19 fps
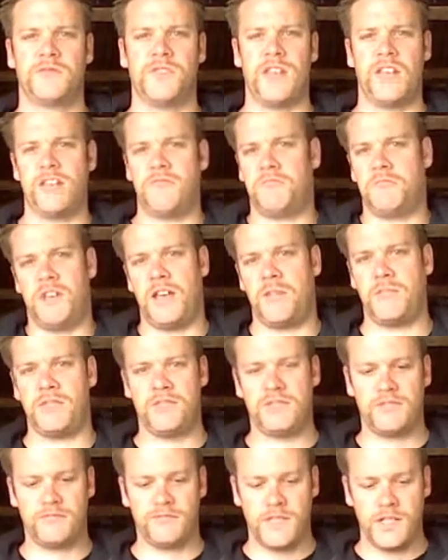that
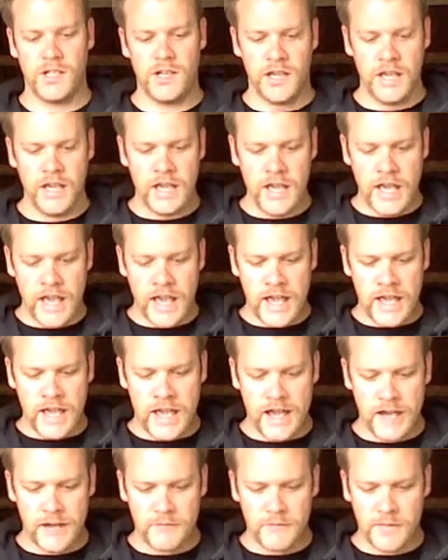happens.
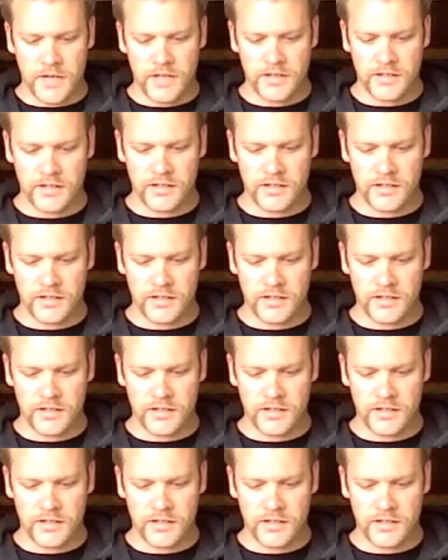But